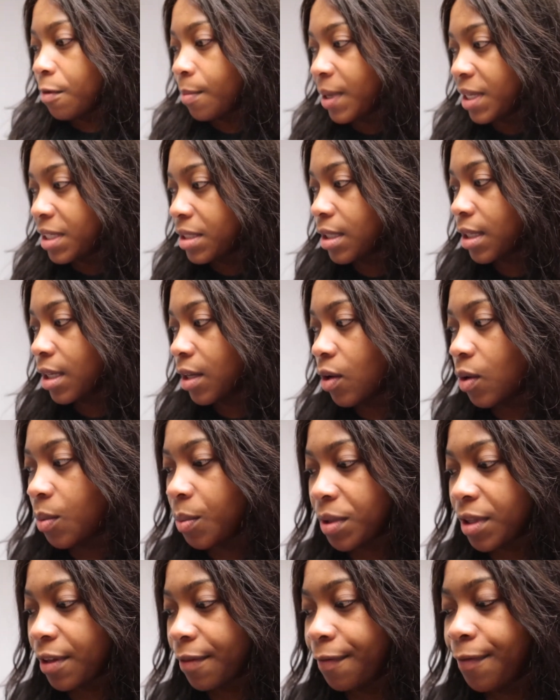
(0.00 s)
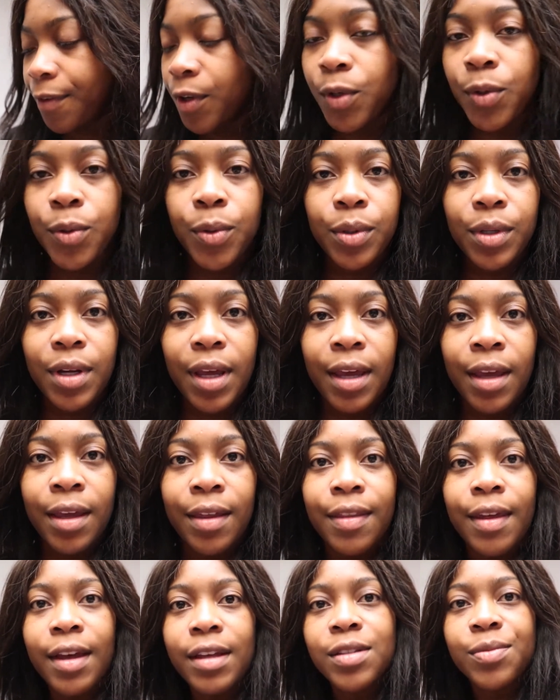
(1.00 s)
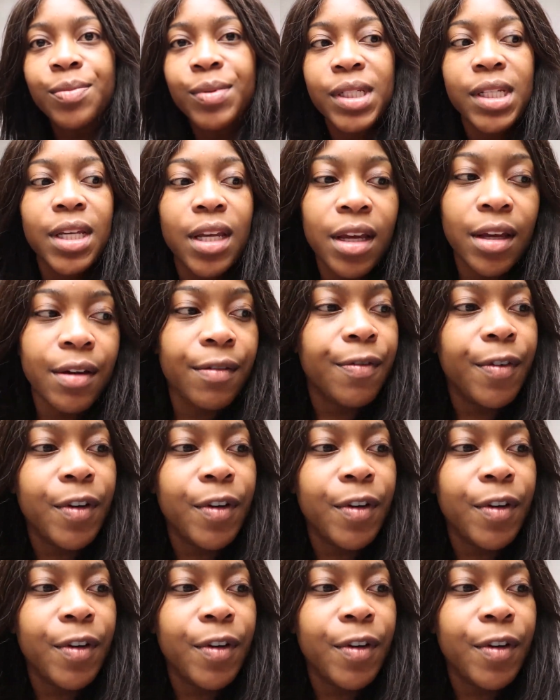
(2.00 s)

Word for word: for Ben to get home with the food and that's really it